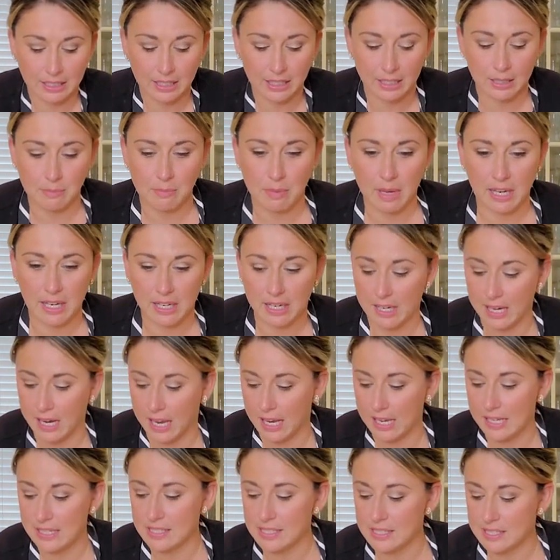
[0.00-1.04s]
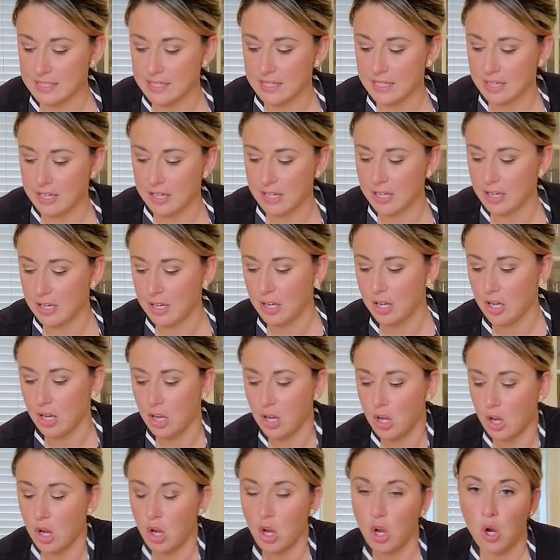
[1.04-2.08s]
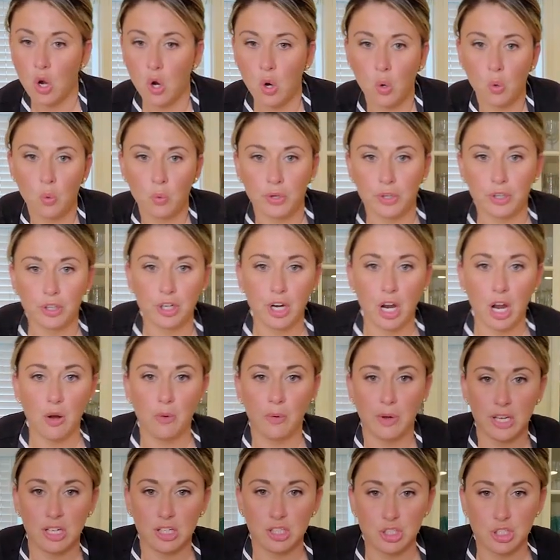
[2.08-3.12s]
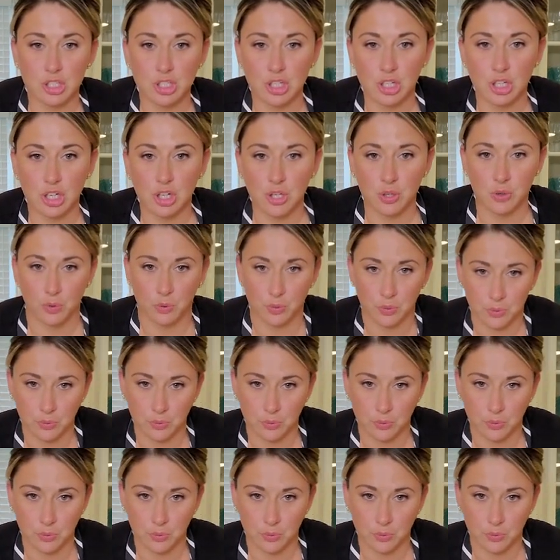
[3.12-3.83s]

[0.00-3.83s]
Gonna make it nice. We're going to